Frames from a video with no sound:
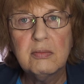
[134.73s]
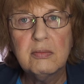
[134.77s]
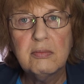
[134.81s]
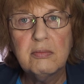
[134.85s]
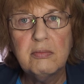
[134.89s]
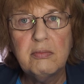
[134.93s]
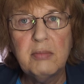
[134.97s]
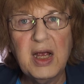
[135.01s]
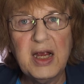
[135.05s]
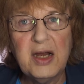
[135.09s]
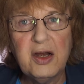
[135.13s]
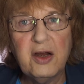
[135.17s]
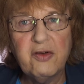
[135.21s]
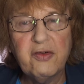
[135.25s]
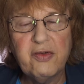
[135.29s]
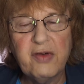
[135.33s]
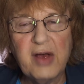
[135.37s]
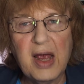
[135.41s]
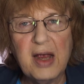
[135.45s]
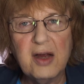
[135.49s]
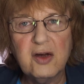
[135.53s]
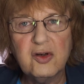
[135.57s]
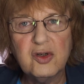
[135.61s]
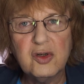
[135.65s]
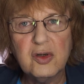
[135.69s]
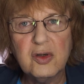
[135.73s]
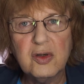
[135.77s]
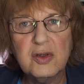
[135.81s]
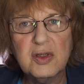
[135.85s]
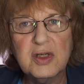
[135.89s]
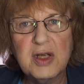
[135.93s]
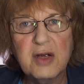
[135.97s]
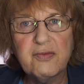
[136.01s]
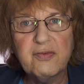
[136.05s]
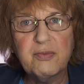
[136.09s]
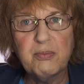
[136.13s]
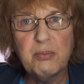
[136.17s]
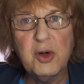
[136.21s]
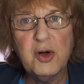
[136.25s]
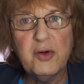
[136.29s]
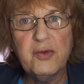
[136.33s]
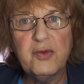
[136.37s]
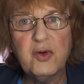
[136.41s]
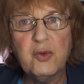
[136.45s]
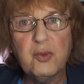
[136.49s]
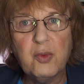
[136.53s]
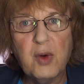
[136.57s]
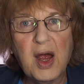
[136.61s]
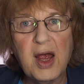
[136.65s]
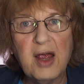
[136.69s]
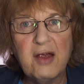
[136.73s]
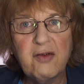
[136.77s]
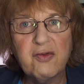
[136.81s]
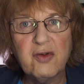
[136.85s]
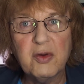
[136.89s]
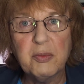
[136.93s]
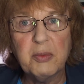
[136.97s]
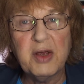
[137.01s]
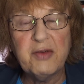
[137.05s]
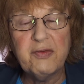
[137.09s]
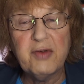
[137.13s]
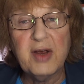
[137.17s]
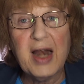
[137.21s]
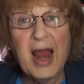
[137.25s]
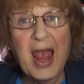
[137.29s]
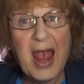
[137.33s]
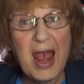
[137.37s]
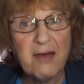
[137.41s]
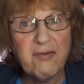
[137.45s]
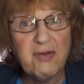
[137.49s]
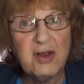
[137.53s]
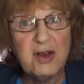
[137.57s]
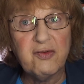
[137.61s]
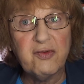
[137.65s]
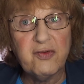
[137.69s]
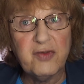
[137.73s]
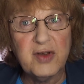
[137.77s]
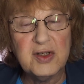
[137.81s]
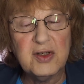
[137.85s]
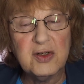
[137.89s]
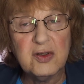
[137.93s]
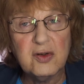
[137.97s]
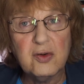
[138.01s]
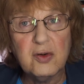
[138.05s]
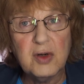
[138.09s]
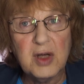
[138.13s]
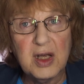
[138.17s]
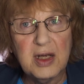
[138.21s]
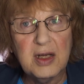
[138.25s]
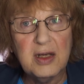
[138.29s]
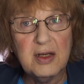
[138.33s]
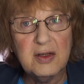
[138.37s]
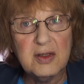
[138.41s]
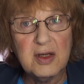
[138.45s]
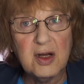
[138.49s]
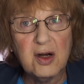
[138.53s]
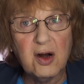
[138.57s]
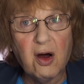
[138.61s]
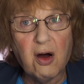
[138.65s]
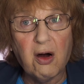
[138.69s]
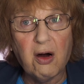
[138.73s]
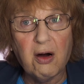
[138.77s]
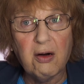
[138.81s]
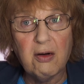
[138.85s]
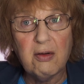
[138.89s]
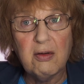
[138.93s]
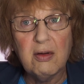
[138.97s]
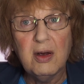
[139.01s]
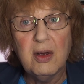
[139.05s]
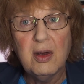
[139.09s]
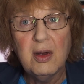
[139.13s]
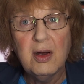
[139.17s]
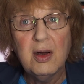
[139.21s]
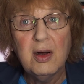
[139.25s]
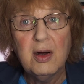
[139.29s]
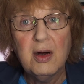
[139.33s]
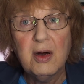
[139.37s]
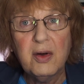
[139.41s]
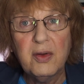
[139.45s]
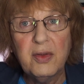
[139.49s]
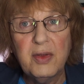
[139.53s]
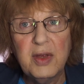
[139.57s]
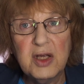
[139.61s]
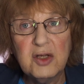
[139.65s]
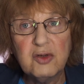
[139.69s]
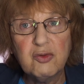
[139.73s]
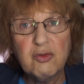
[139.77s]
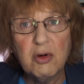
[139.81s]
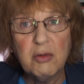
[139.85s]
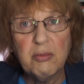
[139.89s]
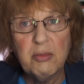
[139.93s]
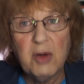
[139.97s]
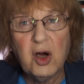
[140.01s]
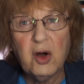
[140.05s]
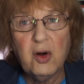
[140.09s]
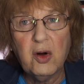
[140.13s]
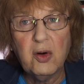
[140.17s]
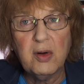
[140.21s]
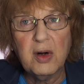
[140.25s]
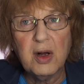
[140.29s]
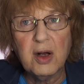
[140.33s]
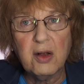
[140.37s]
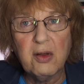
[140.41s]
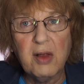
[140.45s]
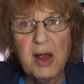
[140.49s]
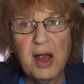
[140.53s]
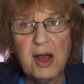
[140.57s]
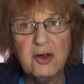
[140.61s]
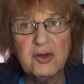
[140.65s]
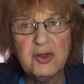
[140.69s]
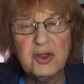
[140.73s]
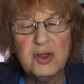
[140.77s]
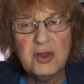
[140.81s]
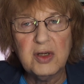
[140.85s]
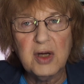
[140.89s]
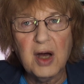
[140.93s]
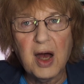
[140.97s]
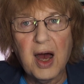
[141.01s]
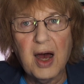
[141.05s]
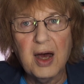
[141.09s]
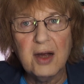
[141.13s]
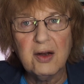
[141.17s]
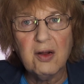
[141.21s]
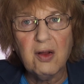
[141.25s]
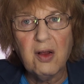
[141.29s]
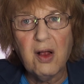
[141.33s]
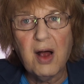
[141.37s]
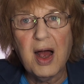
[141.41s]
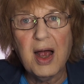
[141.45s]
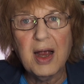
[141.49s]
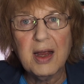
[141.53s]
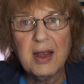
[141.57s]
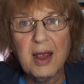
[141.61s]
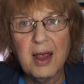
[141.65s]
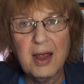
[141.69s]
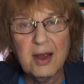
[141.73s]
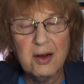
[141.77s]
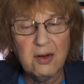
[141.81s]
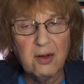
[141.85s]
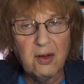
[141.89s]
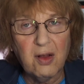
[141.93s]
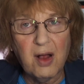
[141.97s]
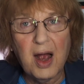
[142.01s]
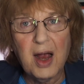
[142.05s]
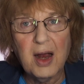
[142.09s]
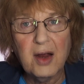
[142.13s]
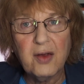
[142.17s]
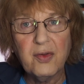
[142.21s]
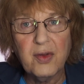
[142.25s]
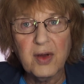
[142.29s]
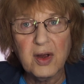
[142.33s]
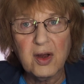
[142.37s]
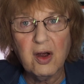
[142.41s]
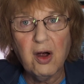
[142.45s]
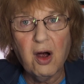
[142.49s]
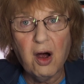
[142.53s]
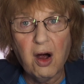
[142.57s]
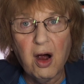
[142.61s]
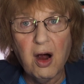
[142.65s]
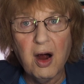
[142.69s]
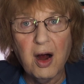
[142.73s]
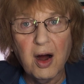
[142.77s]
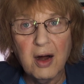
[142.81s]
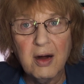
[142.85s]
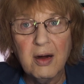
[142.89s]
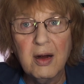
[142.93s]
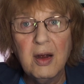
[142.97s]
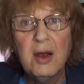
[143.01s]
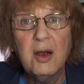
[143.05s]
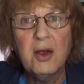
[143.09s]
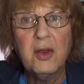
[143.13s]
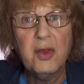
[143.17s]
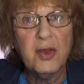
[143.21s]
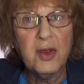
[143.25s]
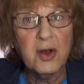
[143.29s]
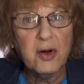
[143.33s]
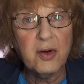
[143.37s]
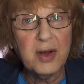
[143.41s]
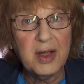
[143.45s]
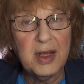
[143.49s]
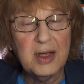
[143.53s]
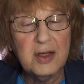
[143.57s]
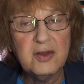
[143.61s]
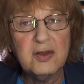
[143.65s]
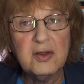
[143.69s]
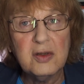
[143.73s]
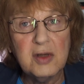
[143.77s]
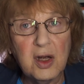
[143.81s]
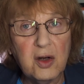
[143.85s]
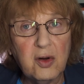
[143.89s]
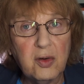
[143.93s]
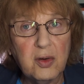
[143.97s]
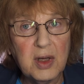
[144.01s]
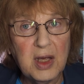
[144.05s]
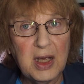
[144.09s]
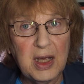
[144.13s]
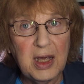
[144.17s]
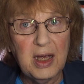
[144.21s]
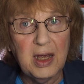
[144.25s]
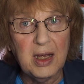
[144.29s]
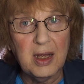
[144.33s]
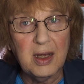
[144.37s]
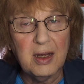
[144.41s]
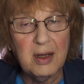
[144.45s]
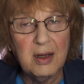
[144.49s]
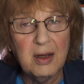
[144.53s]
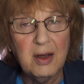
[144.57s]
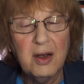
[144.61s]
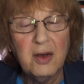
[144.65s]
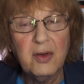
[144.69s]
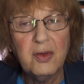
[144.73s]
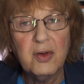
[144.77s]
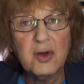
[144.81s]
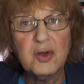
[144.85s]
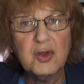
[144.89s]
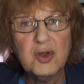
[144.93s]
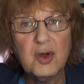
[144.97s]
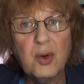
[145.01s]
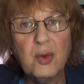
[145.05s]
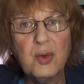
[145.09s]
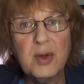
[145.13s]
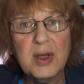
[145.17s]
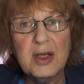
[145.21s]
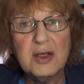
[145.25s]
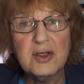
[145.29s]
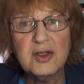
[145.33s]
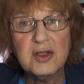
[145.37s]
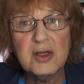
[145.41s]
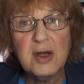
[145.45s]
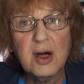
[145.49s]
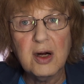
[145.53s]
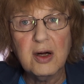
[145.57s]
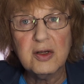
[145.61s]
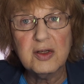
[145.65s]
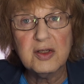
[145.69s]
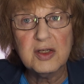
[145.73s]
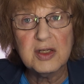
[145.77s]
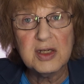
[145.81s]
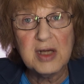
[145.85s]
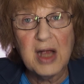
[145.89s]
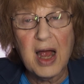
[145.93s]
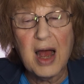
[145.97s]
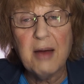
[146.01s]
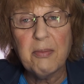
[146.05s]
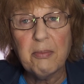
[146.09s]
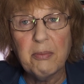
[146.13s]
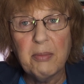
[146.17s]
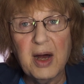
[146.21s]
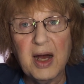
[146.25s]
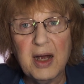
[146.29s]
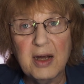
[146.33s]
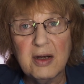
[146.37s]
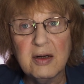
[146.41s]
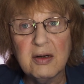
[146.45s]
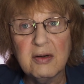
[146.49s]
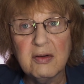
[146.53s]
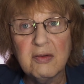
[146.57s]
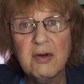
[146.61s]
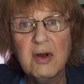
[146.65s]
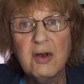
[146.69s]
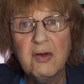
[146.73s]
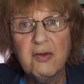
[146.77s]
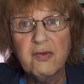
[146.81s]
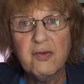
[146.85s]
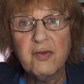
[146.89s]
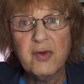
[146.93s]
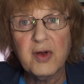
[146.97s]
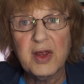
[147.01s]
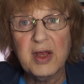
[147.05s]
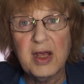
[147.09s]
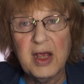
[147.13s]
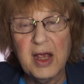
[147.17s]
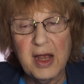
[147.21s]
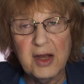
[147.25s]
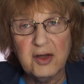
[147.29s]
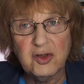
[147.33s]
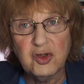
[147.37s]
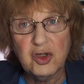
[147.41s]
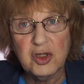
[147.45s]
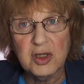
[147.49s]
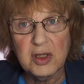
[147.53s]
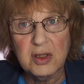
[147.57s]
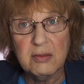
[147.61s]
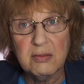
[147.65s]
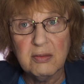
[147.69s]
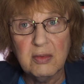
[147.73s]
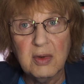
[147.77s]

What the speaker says: Manufacturers have moved away from even having physical keys at all. This remote allows you to unlock and lock the car. There is no key. There's only a start-stop button for the engine.